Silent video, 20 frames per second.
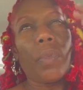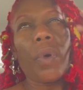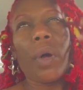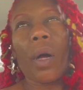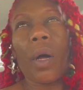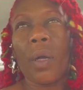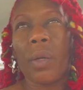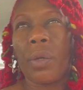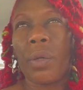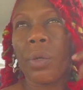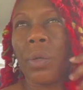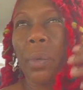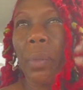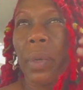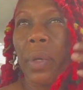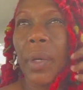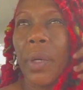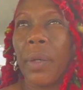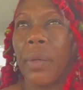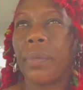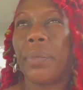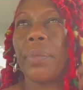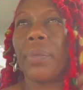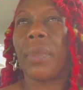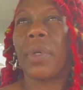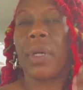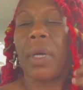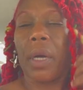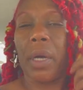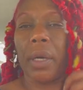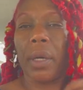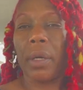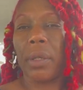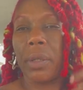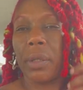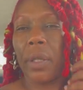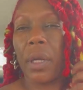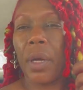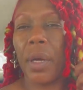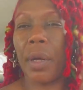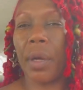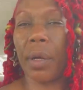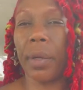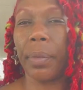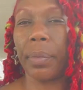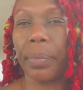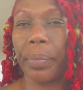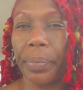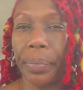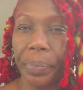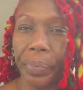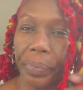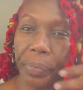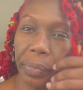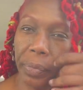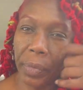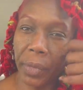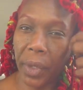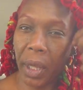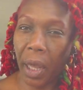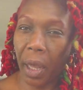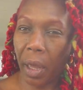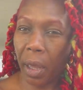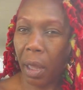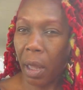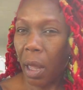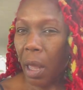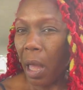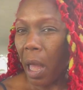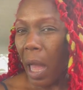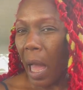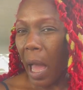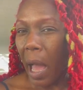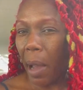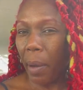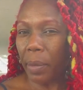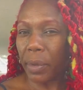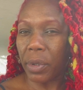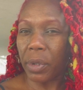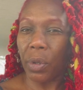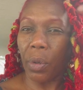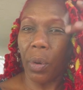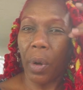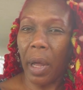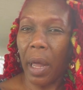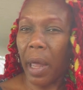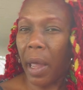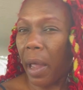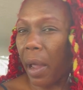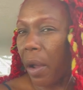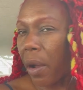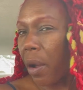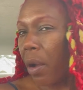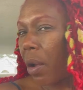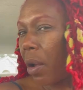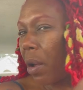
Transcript: a little bit because, I was doing hair.